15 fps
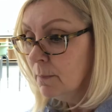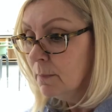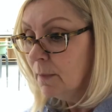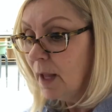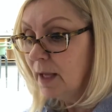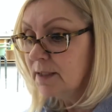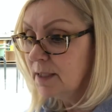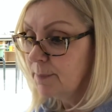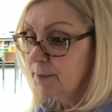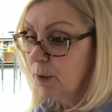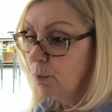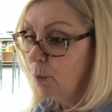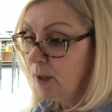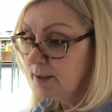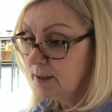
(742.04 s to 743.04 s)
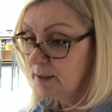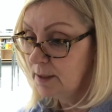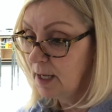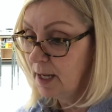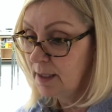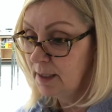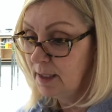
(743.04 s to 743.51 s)
Except it wasn't
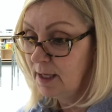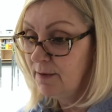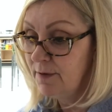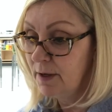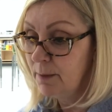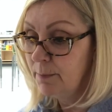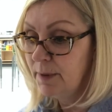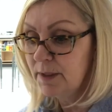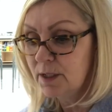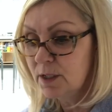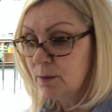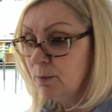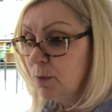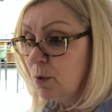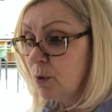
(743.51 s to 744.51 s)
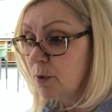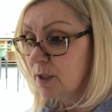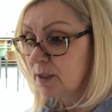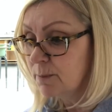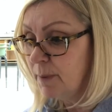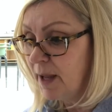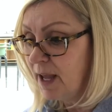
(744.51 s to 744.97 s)
uneven, but smooth
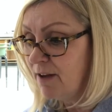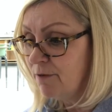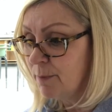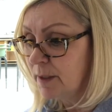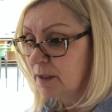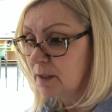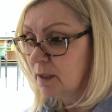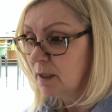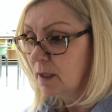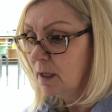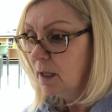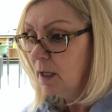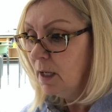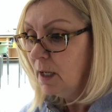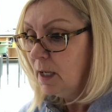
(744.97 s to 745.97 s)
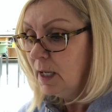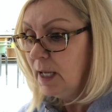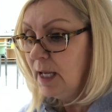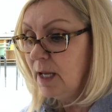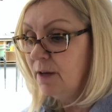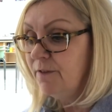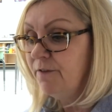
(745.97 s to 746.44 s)
as pavement.
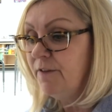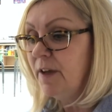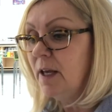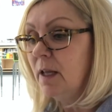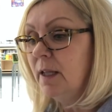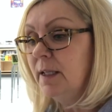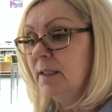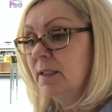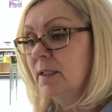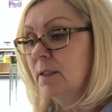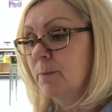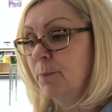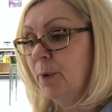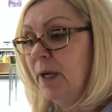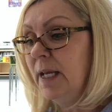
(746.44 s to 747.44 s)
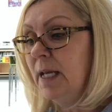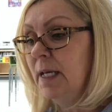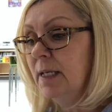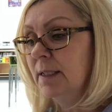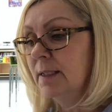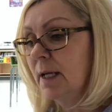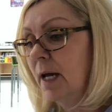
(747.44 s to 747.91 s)
He could feel its
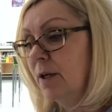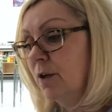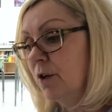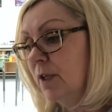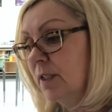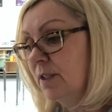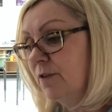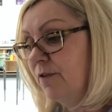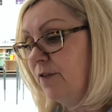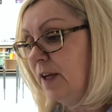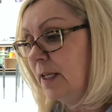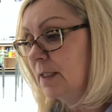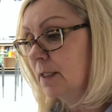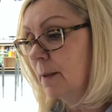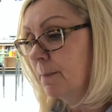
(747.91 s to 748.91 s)
springiness under his feet.